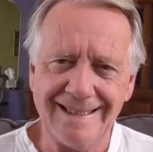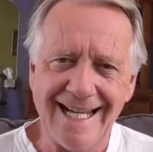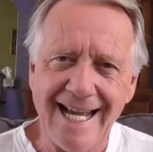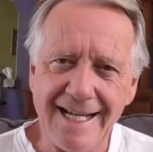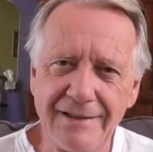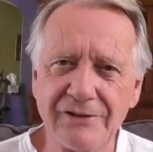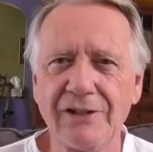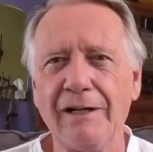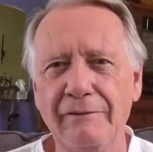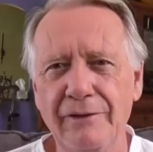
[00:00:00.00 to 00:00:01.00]
days
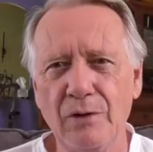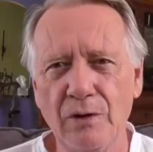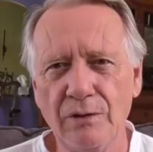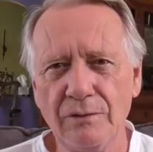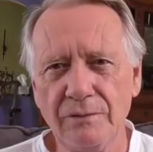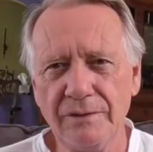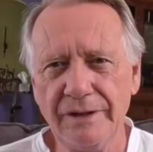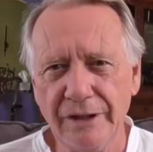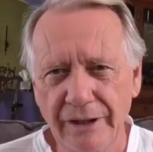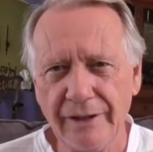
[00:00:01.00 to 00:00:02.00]
of the
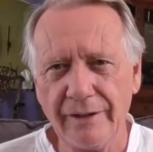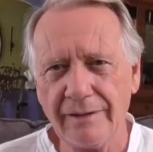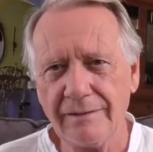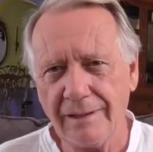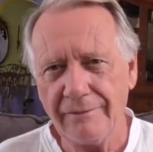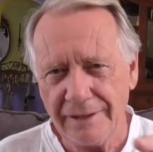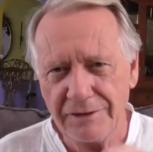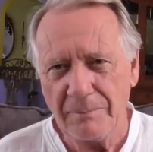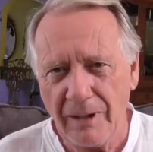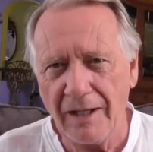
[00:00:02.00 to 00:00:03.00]
year of
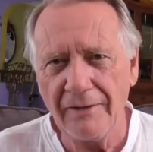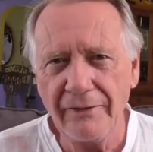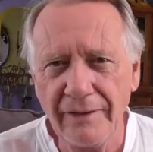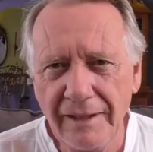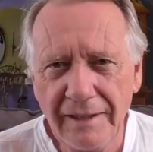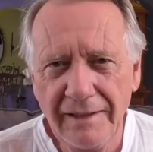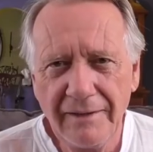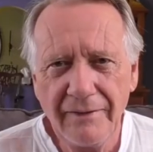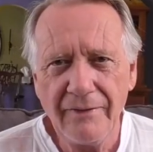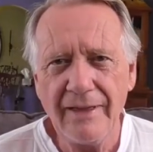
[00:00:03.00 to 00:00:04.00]
each month
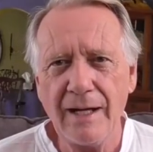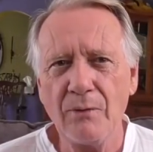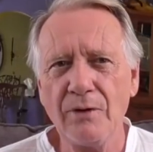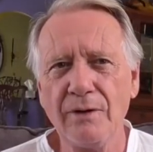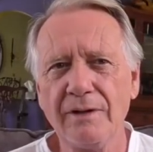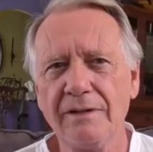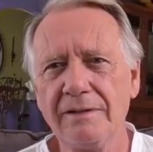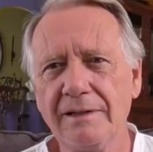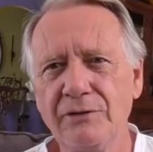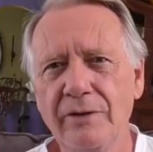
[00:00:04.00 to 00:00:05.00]
that
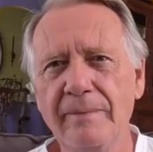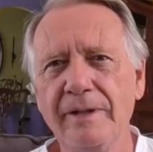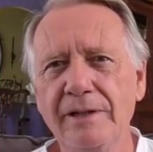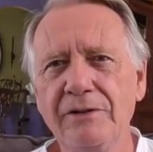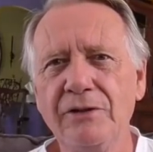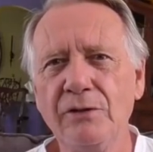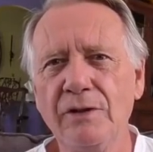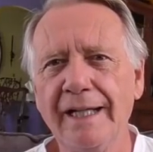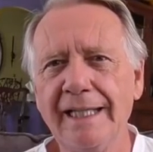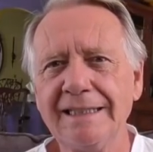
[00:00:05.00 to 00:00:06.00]
were attributed
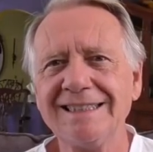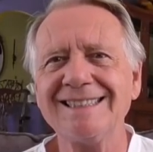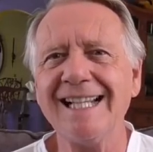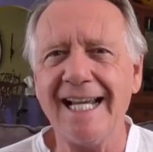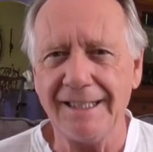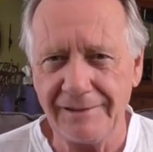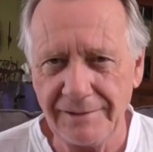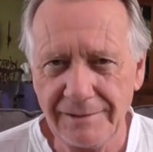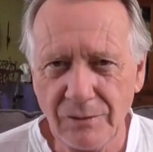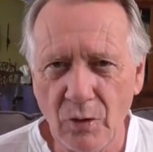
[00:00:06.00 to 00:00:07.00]
to a saint
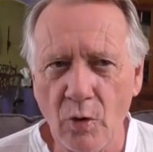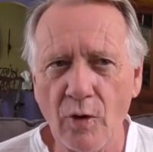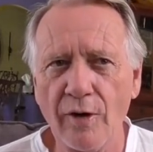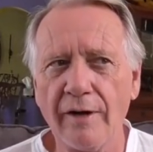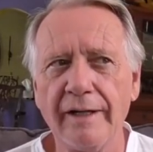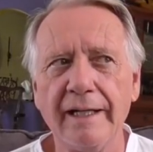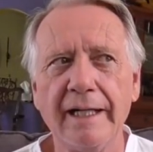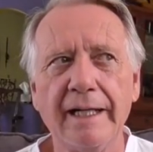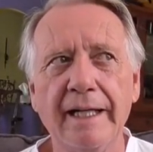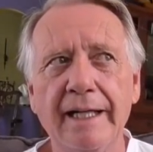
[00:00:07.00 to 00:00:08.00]
or
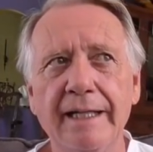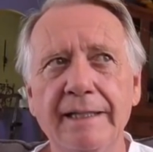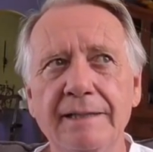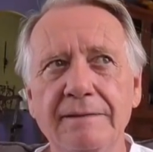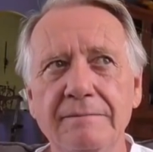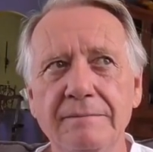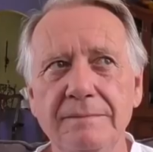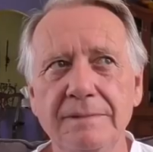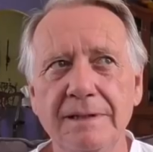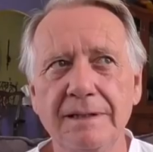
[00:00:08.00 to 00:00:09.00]
a
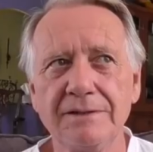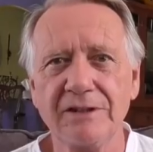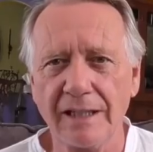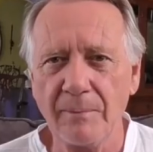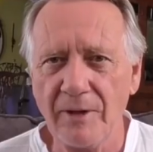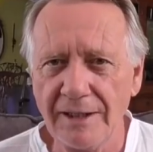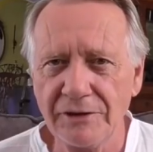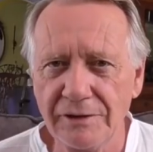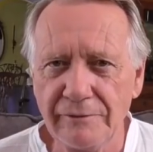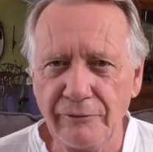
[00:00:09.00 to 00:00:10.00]

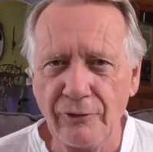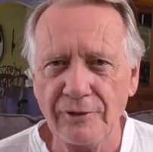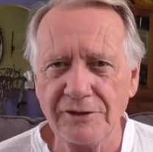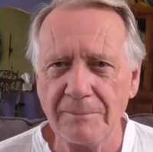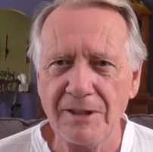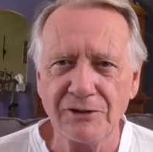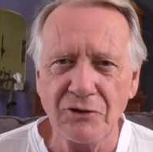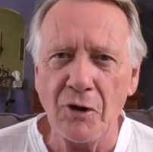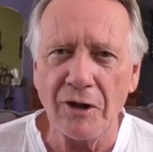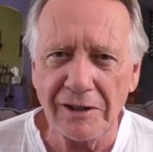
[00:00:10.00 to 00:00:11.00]
celebration for some
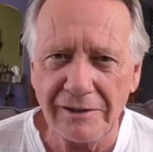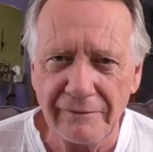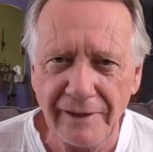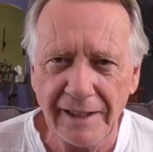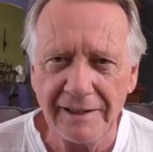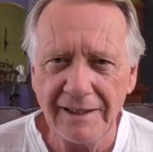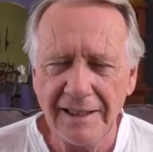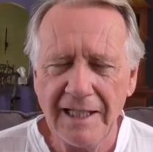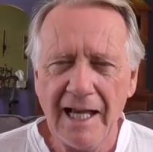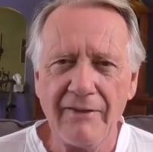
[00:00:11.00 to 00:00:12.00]
historical event.
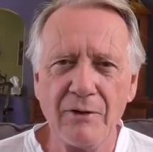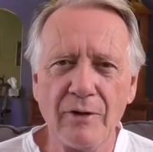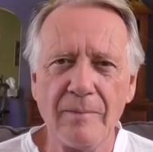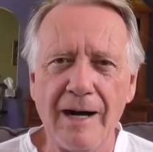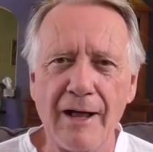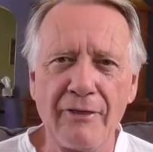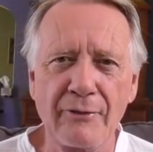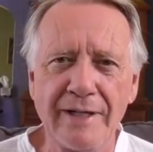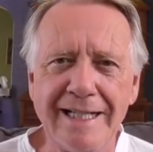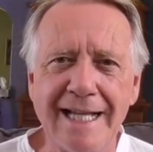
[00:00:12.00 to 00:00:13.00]
And there were about
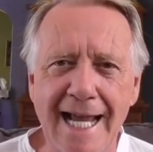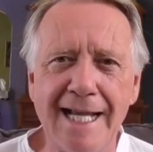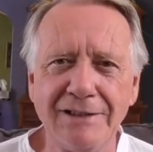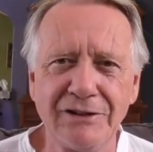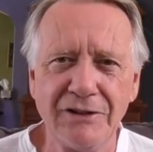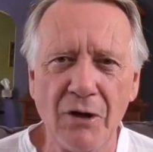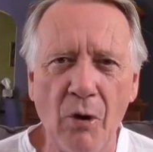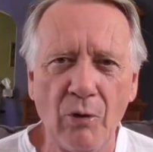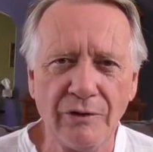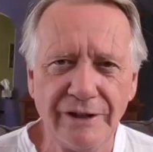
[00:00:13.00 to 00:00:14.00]
3 days in the
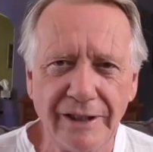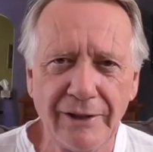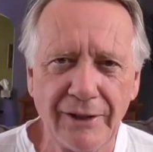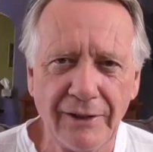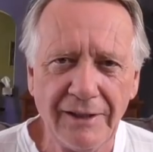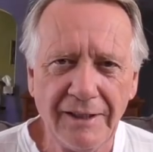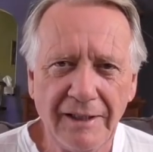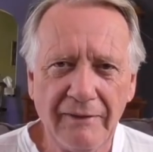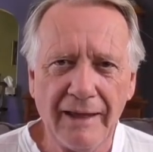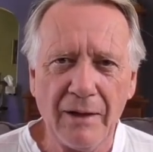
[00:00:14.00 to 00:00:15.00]
whole year
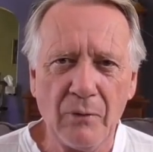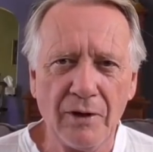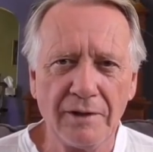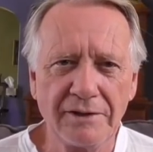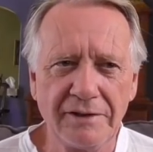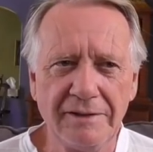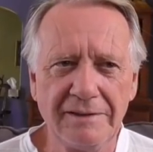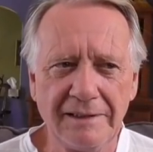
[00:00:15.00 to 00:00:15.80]
that weren't